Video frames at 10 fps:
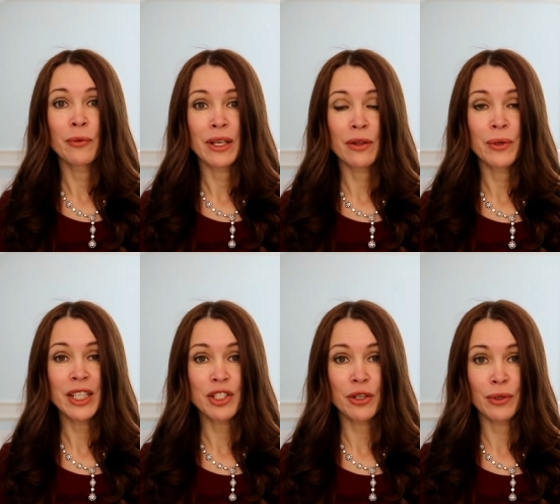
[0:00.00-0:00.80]
with
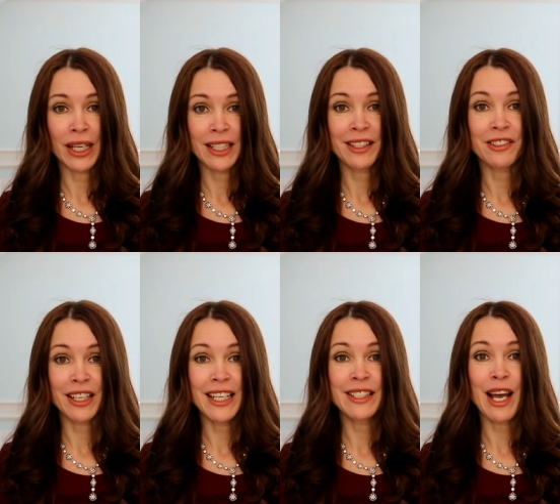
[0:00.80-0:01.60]
which you can
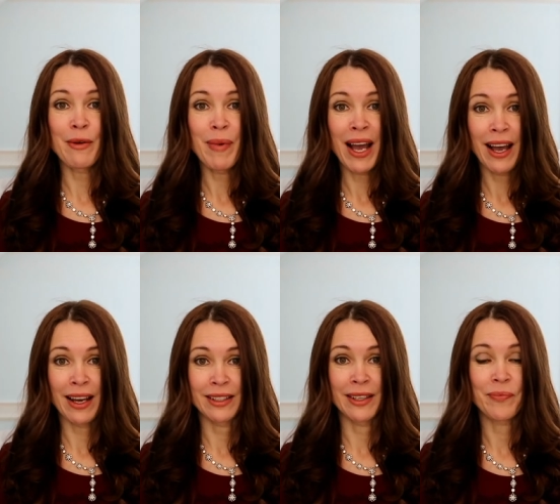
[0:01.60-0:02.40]
greet a
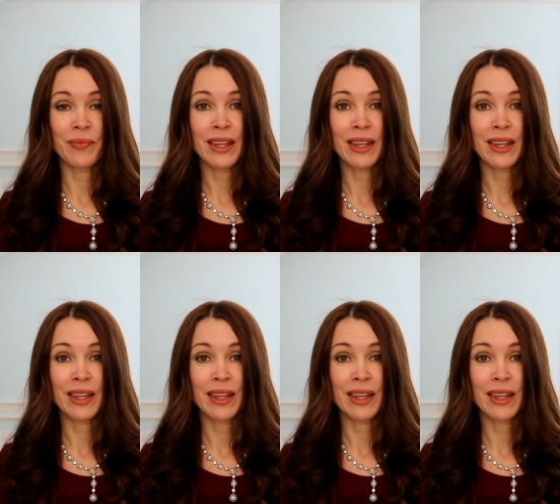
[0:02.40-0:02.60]
man.